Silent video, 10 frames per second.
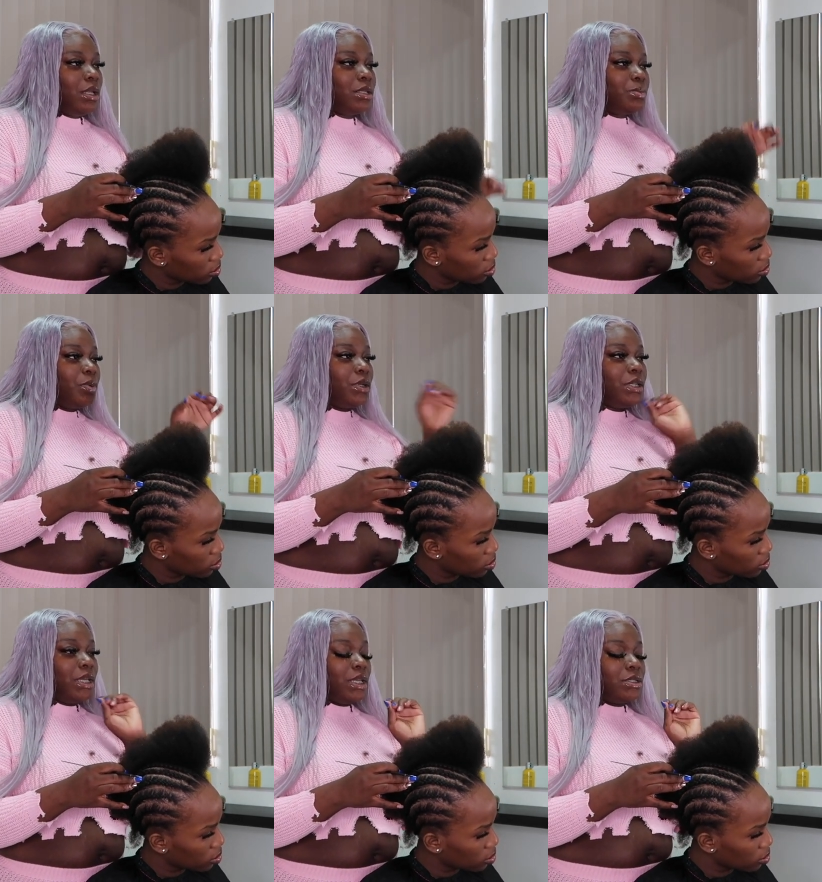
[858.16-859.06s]
Speaker 1: and it's
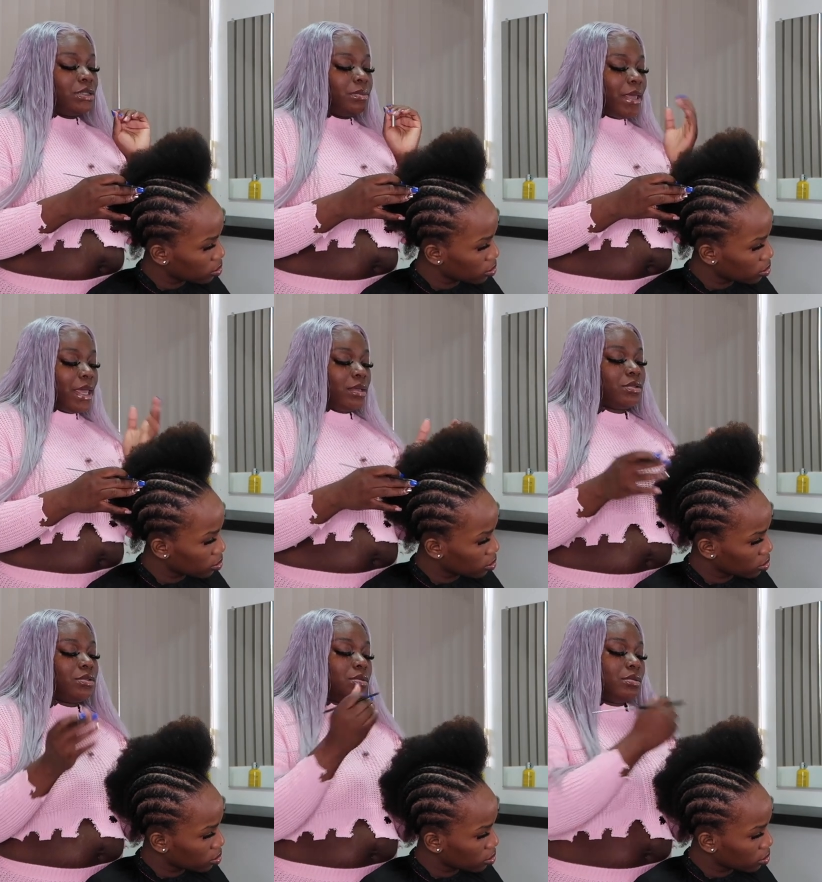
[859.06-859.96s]
pulling the edges back,
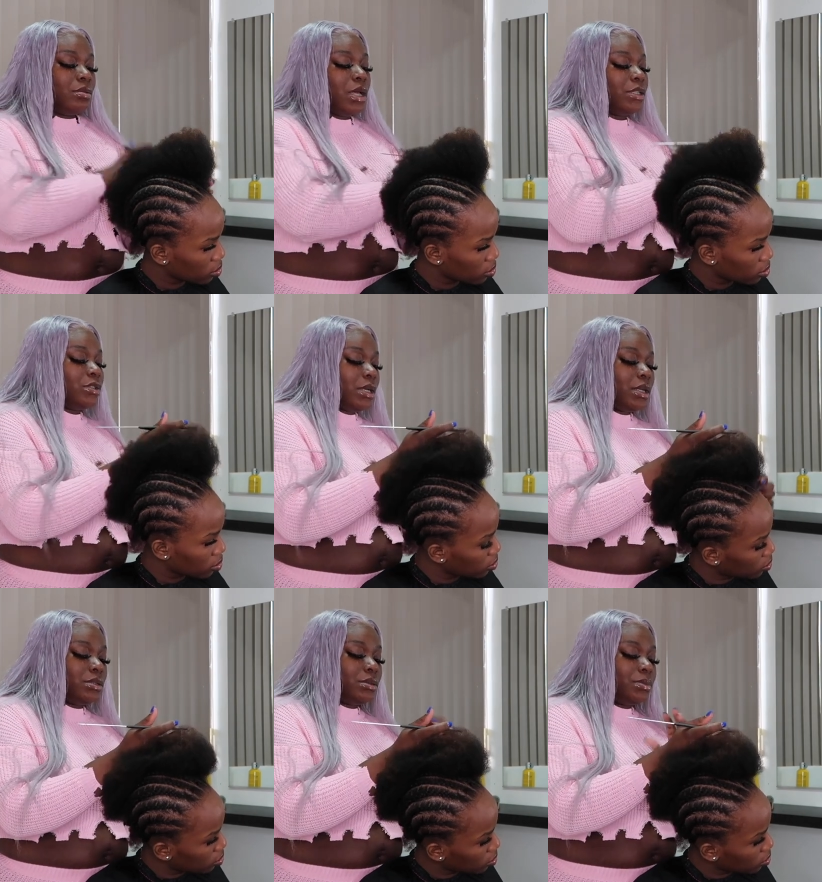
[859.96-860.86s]
so I try
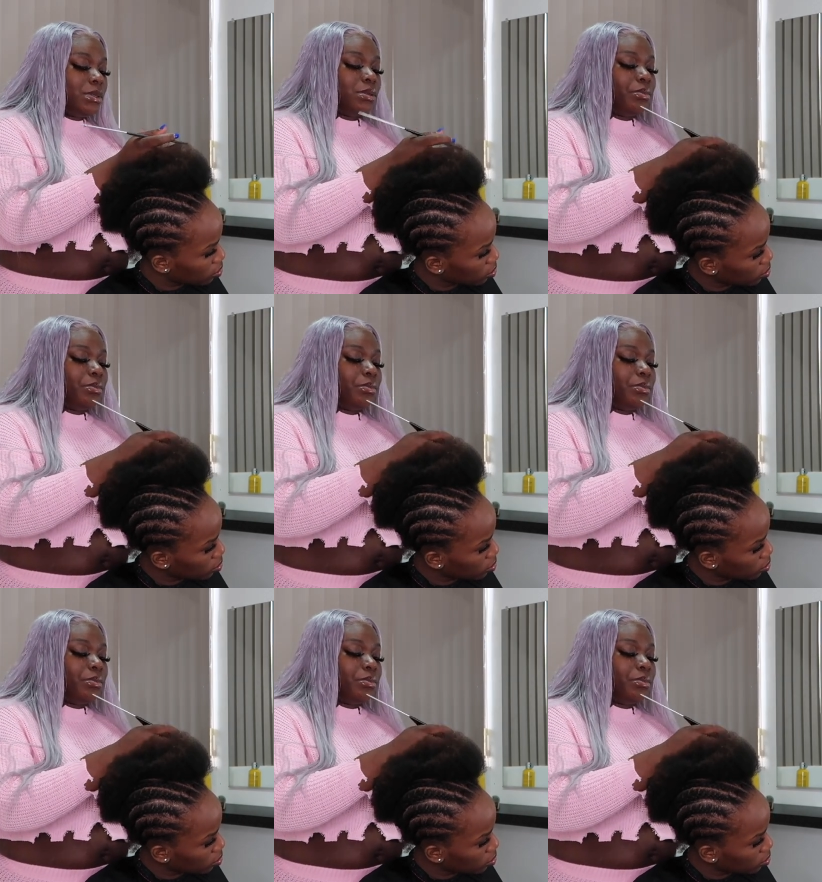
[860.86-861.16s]
not to pull